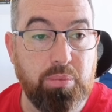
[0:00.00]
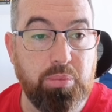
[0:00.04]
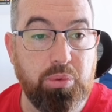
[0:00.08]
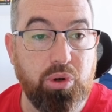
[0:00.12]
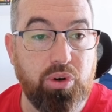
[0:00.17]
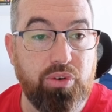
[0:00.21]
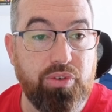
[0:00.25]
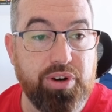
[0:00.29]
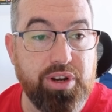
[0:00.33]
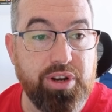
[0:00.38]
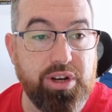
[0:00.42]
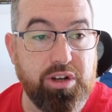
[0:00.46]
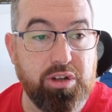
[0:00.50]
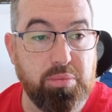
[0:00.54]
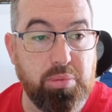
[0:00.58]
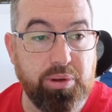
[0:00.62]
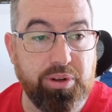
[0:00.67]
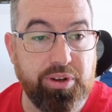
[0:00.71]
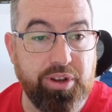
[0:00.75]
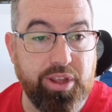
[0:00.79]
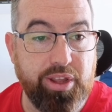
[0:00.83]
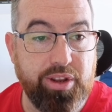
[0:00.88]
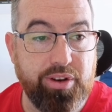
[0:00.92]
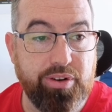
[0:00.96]
over here to
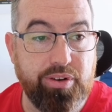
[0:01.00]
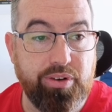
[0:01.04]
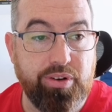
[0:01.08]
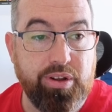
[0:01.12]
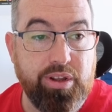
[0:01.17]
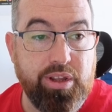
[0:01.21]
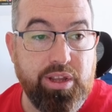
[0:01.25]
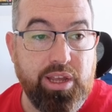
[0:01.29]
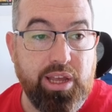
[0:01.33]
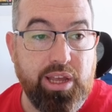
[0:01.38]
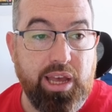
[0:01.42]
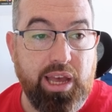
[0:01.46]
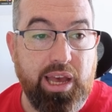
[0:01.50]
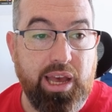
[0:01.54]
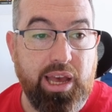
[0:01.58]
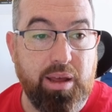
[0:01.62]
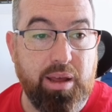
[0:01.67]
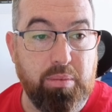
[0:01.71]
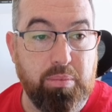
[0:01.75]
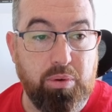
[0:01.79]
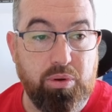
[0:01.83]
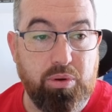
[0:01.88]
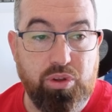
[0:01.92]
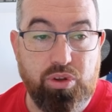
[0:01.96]
Blotato,
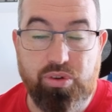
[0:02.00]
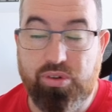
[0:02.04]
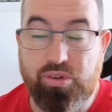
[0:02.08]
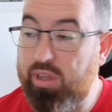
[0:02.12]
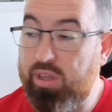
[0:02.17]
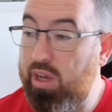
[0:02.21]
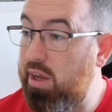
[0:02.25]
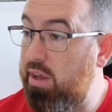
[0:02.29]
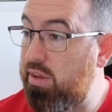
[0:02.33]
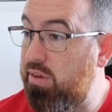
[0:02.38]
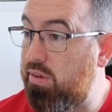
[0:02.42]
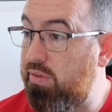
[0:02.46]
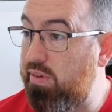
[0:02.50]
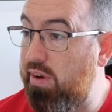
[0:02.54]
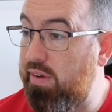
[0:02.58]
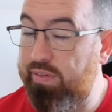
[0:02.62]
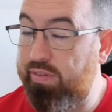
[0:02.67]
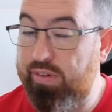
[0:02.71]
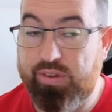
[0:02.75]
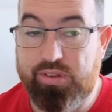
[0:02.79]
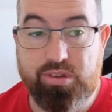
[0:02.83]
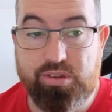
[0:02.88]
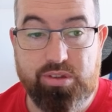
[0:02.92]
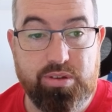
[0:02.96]
and use that as a
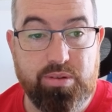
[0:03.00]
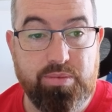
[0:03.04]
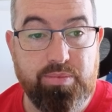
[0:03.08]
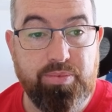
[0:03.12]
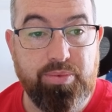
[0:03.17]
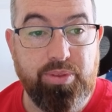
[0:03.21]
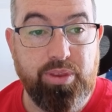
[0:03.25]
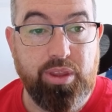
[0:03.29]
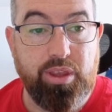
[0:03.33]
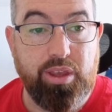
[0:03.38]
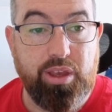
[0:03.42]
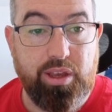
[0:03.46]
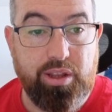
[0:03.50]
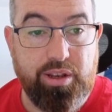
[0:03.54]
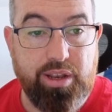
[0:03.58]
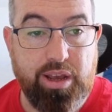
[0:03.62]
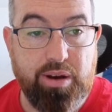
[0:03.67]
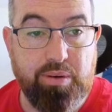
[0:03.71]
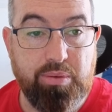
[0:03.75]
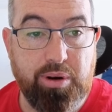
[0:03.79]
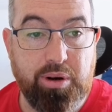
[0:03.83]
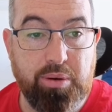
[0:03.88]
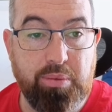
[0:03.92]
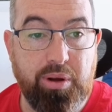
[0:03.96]
reference. And now
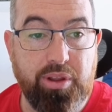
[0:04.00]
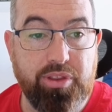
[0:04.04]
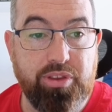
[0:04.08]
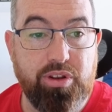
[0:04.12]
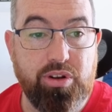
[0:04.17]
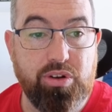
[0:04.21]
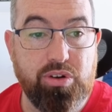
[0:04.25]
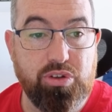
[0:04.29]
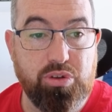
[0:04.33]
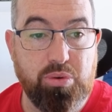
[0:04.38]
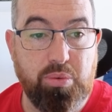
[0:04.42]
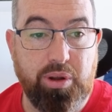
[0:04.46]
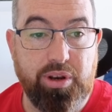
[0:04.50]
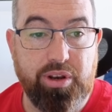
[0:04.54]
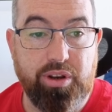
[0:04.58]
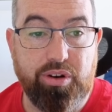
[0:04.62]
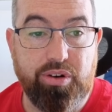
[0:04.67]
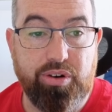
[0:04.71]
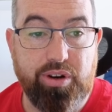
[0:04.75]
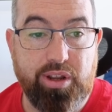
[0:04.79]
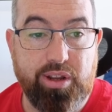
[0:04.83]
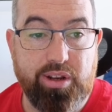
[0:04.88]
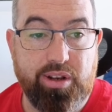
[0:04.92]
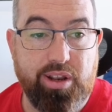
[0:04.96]
what I want to do is I want to
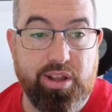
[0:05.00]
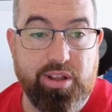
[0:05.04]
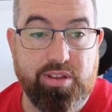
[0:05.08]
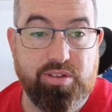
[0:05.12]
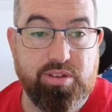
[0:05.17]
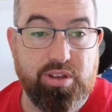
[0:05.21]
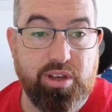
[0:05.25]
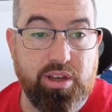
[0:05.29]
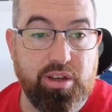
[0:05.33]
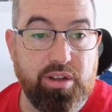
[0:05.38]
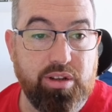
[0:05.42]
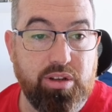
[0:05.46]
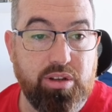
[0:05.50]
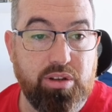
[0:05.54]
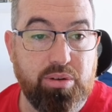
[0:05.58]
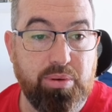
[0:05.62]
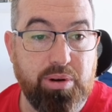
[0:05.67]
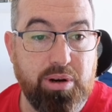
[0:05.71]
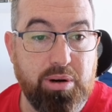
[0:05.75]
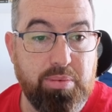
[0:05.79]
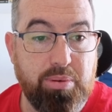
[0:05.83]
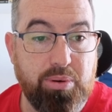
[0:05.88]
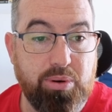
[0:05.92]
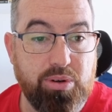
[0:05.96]
create, let's say,
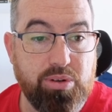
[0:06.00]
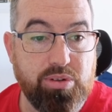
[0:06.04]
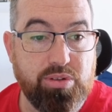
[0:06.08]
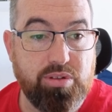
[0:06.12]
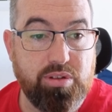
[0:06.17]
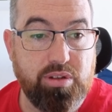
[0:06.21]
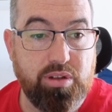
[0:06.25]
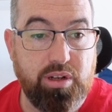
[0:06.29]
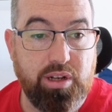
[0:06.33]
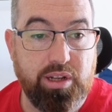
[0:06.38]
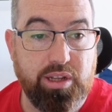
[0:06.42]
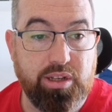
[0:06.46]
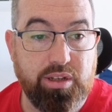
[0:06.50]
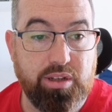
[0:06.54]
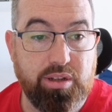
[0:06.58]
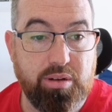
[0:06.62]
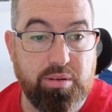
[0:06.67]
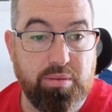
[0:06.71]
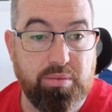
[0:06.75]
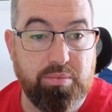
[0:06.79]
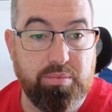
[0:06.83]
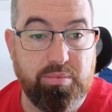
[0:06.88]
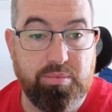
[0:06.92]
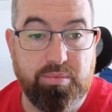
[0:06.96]
Twitter post,
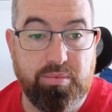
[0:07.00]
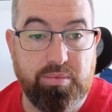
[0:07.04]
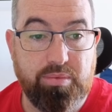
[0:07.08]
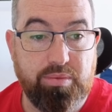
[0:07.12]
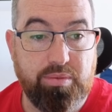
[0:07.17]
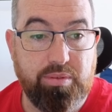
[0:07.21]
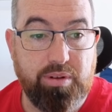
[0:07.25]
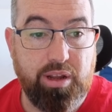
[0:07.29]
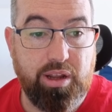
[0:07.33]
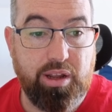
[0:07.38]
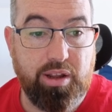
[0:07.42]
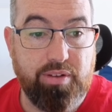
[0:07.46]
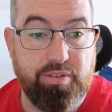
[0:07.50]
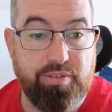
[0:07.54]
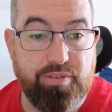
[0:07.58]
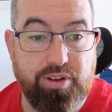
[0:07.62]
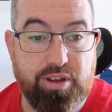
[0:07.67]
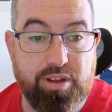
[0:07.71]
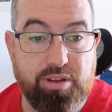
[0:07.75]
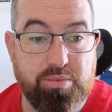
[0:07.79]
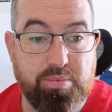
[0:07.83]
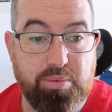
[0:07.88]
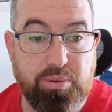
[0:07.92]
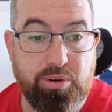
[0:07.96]
LinkedIn,
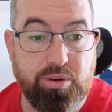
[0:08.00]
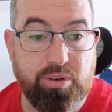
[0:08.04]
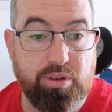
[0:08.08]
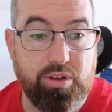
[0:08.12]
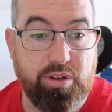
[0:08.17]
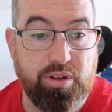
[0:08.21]
Facebook,